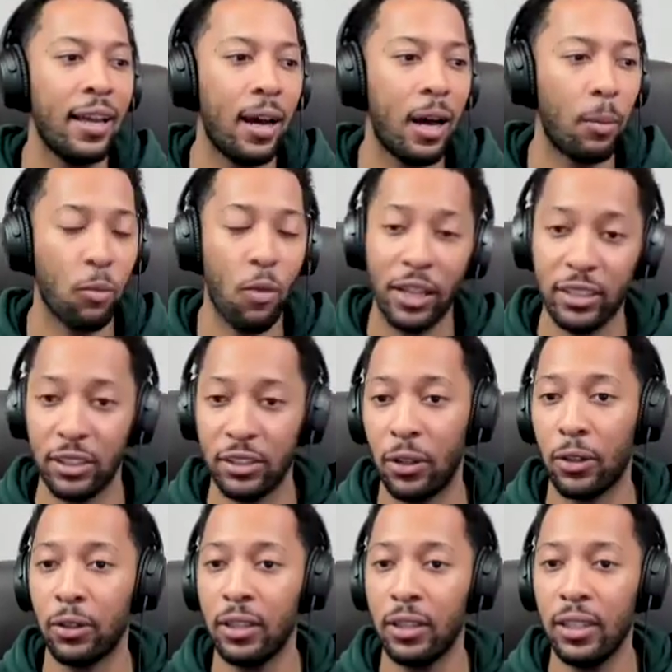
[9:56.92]
writes
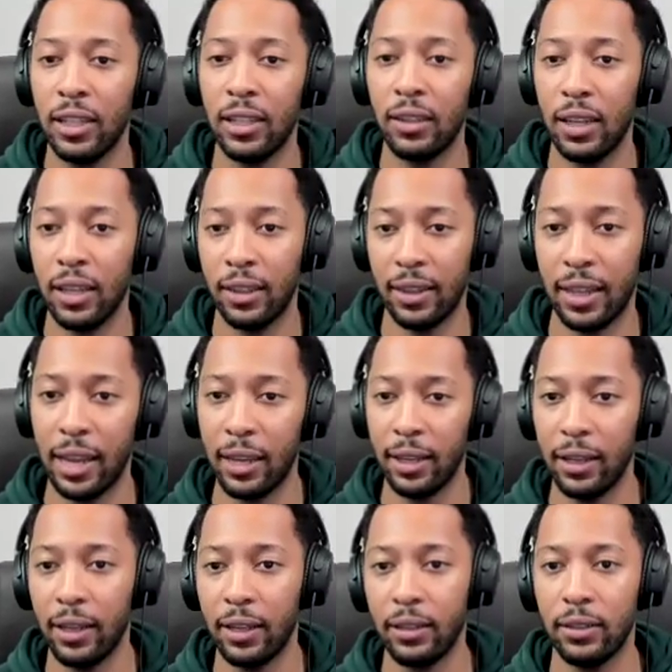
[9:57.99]
internally, and then
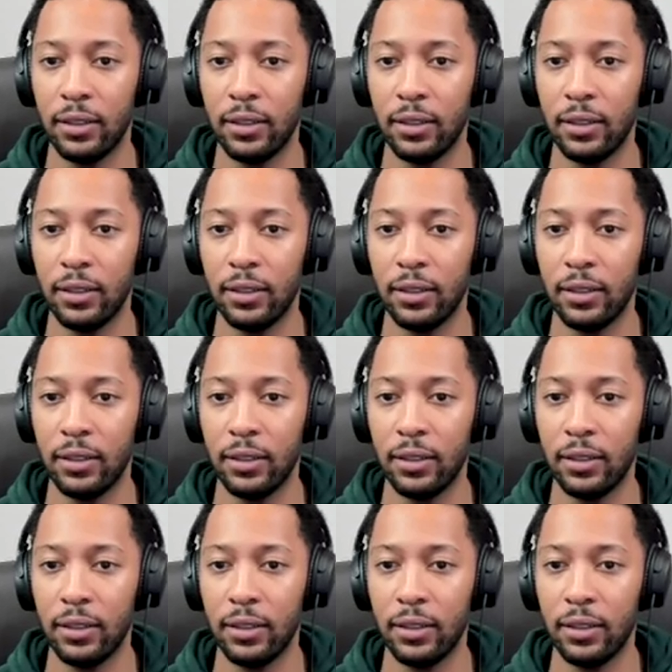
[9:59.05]
the